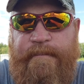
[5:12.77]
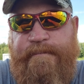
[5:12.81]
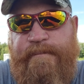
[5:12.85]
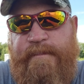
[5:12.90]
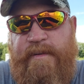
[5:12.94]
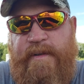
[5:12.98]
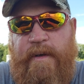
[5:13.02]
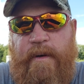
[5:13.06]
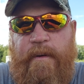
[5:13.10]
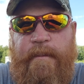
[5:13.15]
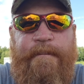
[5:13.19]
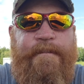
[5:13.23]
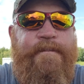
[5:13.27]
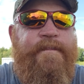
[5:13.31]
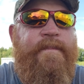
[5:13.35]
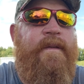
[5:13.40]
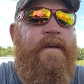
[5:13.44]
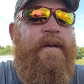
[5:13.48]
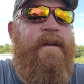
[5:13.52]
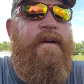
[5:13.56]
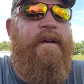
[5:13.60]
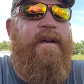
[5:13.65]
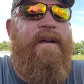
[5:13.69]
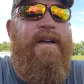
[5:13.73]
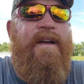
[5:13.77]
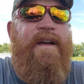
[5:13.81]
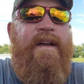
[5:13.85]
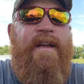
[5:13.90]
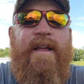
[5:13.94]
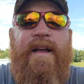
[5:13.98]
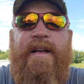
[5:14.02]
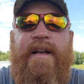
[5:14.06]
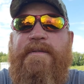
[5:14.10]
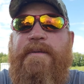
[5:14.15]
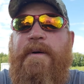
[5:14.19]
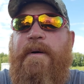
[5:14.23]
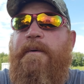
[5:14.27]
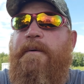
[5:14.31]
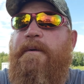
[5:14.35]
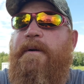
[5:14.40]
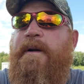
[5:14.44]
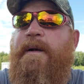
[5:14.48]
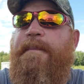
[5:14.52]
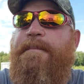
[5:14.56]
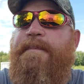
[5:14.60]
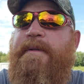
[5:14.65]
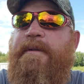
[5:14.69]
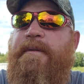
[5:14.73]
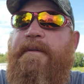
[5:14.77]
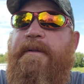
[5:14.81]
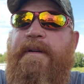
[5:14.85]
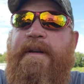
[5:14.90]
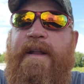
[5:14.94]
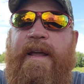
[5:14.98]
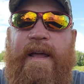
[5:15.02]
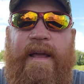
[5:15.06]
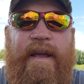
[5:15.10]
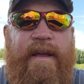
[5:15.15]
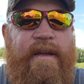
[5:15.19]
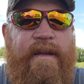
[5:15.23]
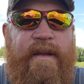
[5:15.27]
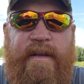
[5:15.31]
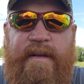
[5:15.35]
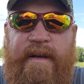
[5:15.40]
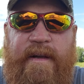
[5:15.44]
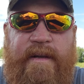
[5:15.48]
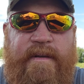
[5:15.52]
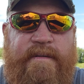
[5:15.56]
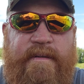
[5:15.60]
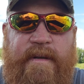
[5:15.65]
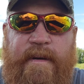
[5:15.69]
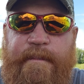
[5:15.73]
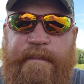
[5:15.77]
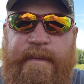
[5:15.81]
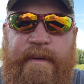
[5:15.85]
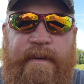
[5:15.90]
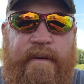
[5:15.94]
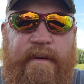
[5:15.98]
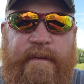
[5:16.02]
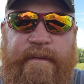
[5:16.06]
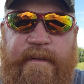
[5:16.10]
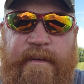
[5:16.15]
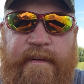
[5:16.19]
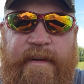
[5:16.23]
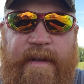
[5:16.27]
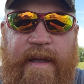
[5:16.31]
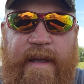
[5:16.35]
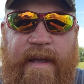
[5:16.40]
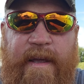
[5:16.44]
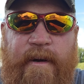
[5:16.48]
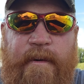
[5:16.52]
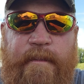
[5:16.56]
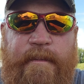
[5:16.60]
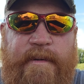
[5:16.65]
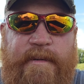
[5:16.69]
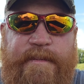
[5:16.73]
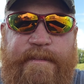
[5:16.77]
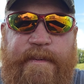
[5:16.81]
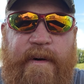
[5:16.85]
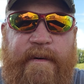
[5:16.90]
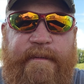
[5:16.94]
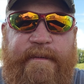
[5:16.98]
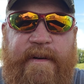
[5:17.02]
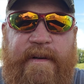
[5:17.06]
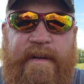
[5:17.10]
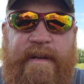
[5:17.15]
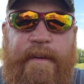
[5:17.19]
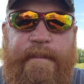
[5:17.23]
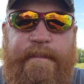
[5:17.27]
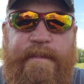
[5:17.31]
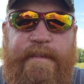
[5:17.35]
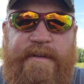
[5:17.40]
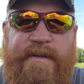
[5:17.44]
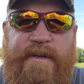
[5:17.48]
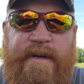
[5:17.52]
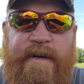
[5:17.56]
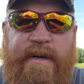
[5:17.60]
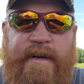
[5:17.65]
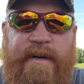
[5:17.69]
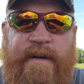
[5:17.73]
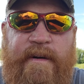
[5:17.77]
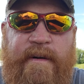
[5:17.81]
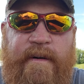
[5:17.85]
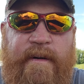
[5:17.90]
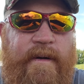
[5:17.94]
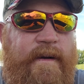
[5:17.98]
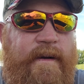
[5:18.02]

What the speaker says: So that's what we're up to today. It is a beautiful day, almost perfect temperature.